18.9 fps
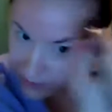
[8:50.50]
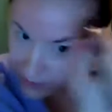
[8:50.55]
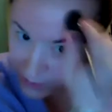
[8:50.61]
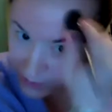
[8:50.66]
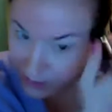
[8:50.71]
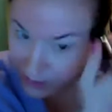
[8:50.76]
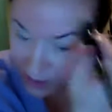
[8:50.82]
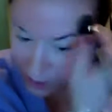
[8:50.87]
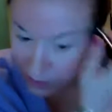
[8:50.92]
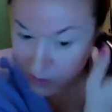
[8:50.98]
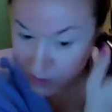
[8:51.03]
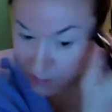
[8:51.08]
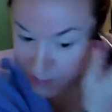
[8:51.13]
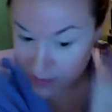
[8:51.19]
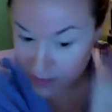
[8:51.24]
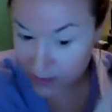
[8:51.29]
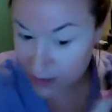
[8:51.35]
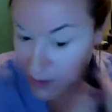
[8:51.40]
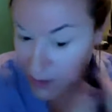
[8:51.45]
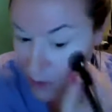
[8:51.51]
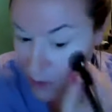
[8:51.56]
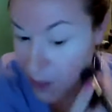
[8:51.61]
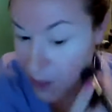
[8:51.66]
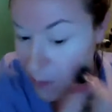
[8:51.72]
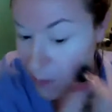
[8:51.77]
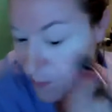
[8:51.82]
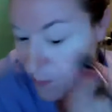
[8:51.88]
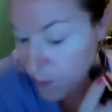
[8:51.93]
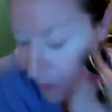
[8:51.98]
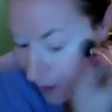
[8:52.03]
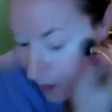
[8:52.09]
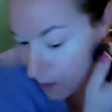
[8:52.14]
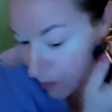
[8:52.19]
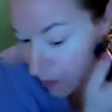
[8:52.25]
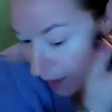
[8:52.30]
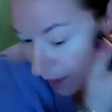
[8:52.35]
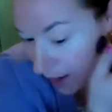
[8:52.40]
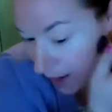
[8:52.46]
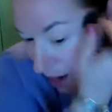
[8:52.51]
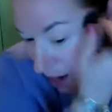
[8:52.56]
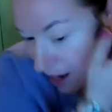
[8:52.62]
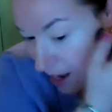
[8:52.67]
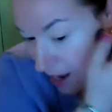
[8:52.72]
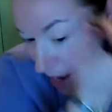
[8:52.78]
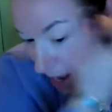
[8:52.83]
that you can mess this up. Okay,